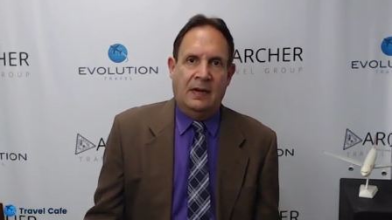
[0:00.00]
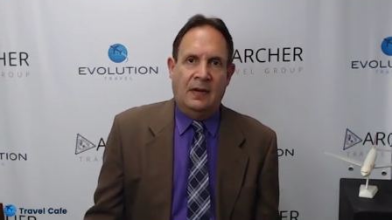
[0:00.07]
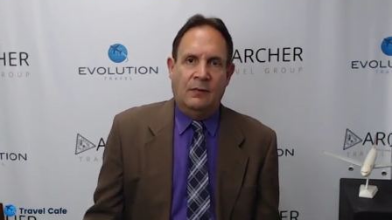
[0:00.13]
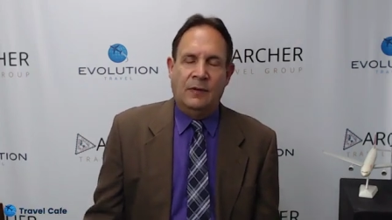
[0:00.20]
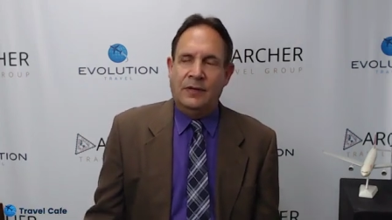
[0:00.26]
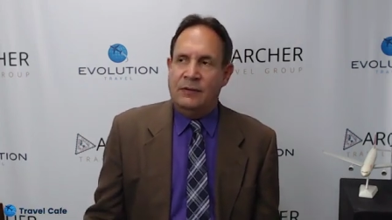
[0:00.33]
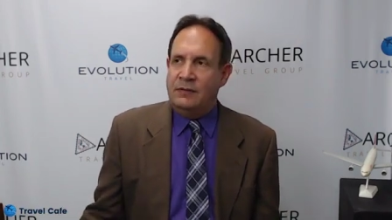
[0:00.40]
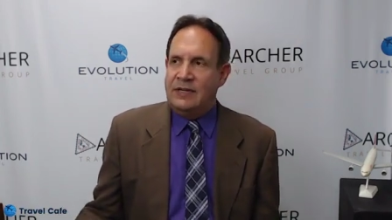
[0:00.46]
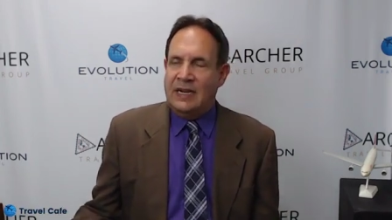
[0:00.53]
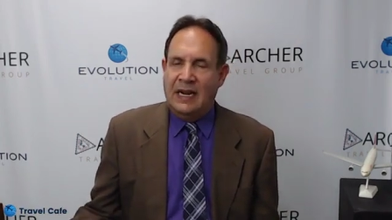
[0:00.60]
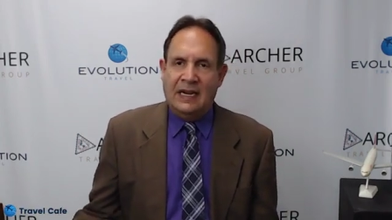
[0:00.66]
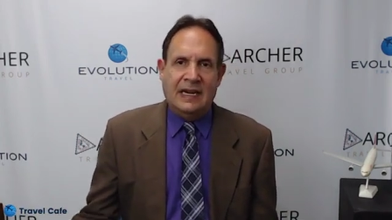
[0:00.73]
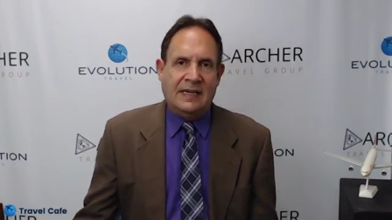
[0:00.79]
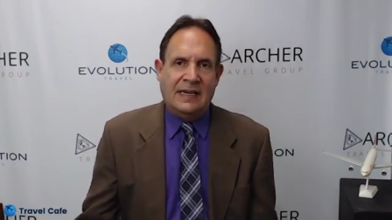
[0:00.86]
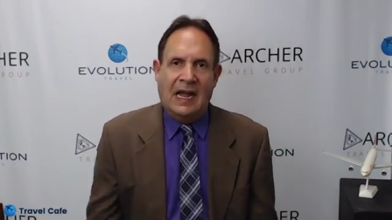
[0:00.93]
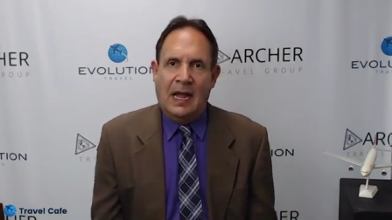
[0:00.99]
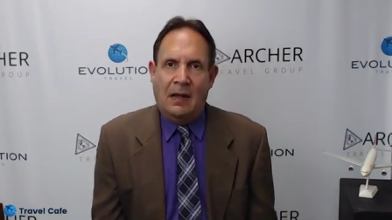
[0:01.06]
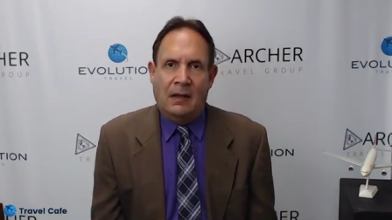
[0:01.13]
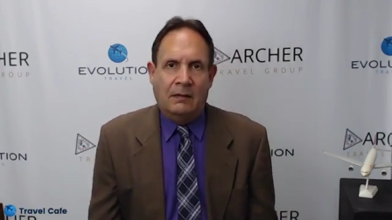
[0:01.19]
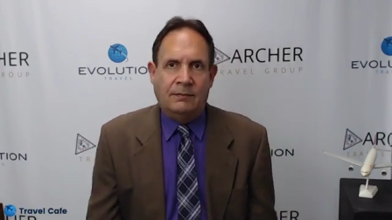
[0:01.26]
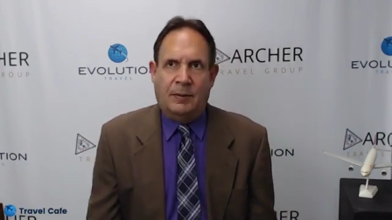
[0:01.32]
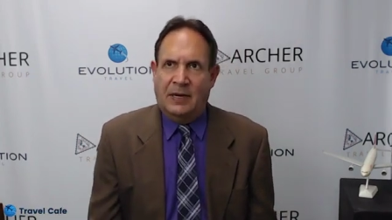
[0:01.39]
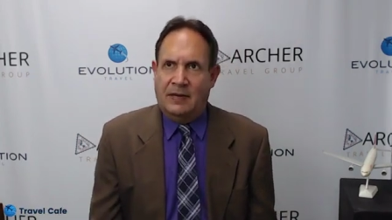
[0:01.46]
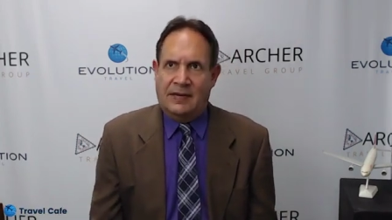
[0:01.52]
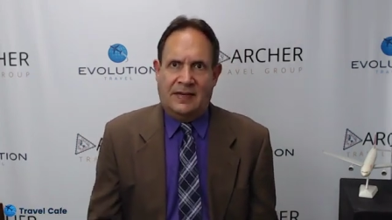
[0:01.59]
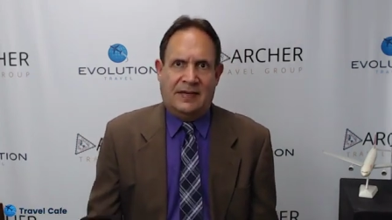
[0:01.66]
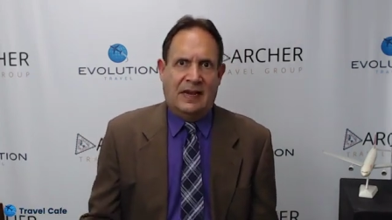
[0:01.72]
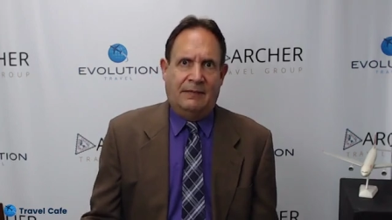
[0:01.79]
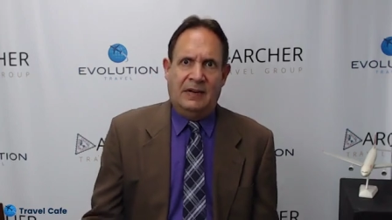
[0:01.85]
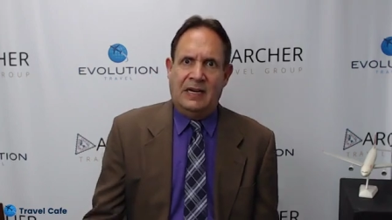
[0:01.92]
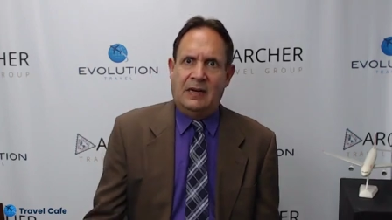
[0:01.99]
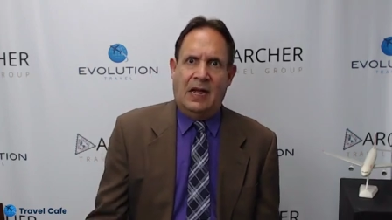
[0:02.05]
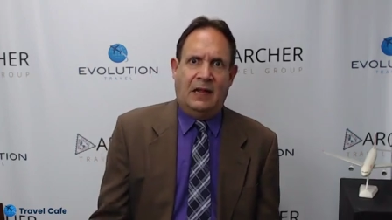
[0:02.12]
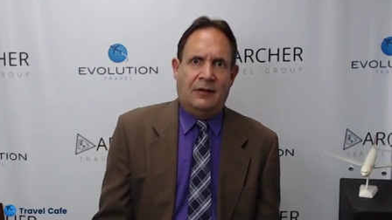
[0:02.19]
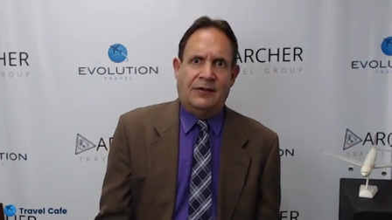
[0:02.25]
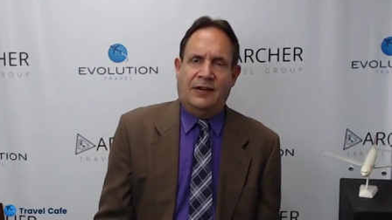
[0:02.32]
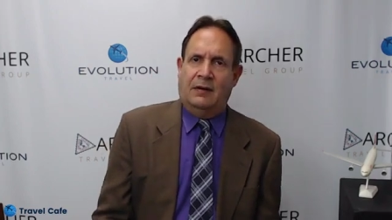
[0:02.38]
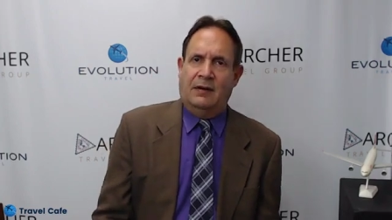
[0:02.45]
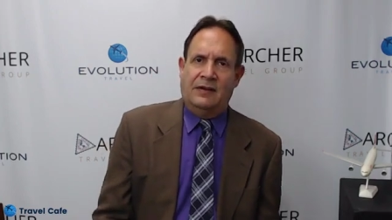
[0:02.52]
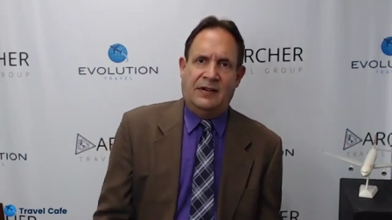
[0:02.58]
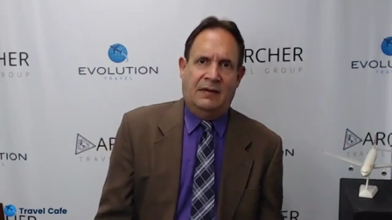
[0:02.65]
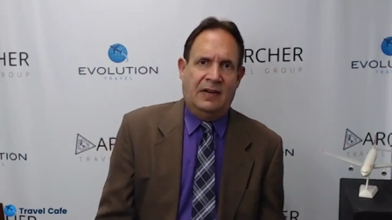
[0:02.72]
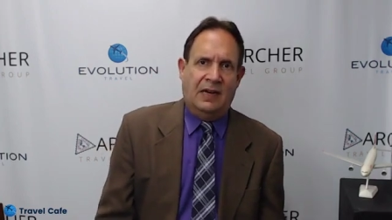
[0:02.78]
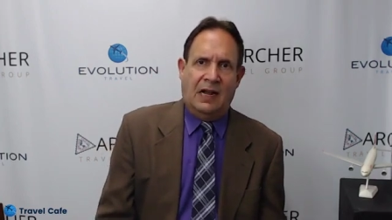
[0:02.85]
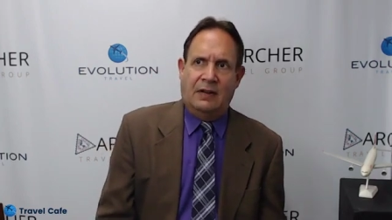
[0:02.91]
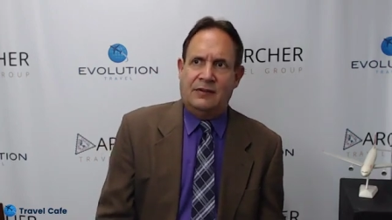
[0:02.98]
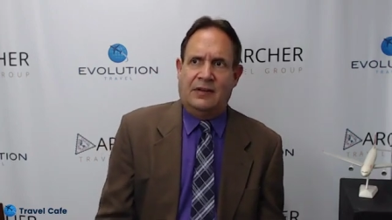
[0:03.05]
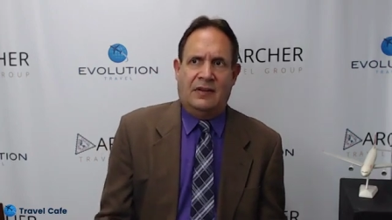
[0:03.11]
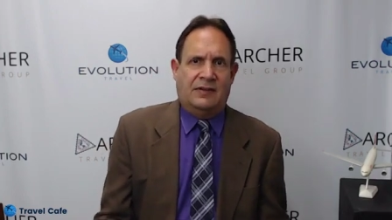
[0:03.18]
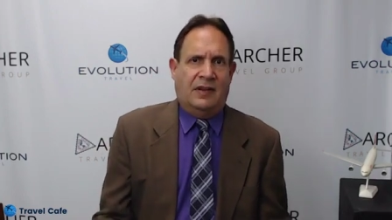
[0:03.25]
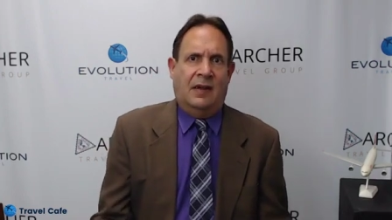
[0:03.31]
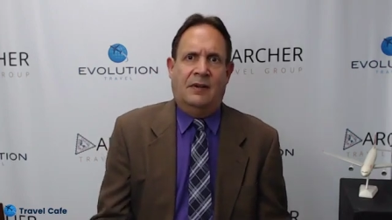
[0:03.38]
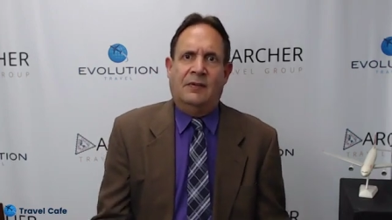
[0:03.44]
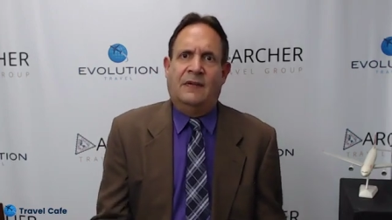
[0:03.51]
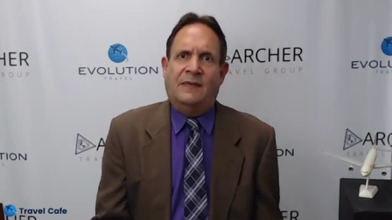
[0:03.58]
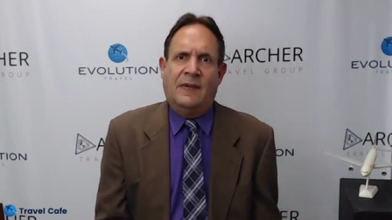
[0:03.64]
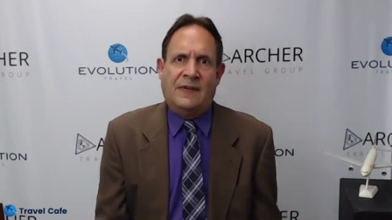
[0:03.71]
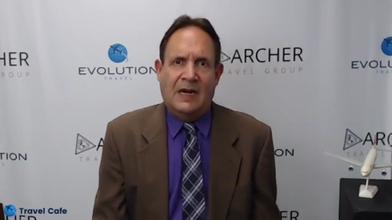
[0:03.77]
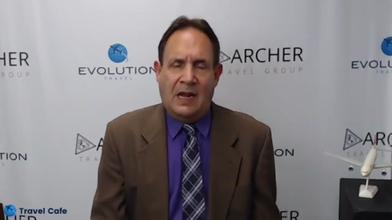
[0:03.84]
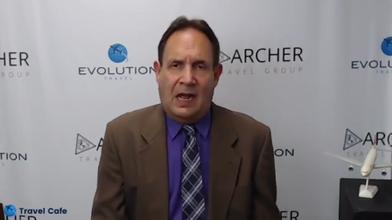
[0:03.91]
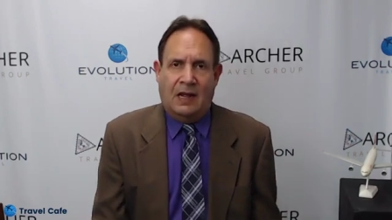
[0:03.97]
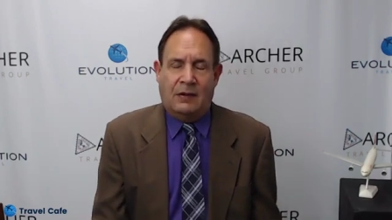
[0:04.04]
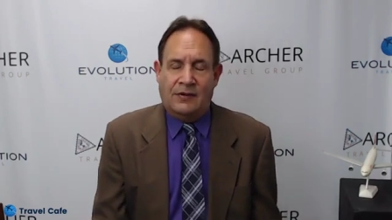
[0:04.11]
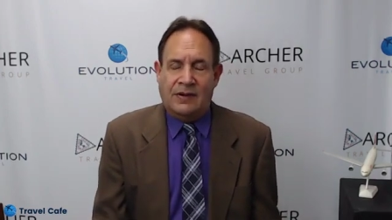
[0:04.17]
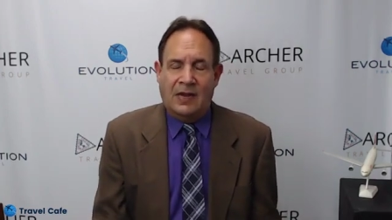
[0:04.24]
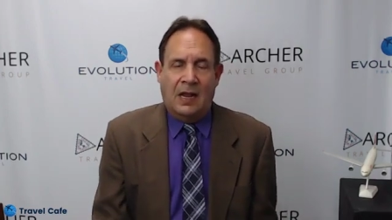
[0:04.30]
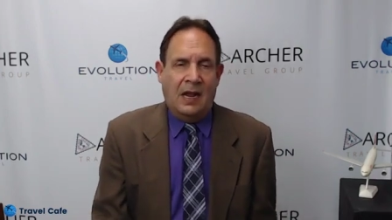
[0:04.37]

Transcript: When you take it down because a $70 here and a $70, it's $150,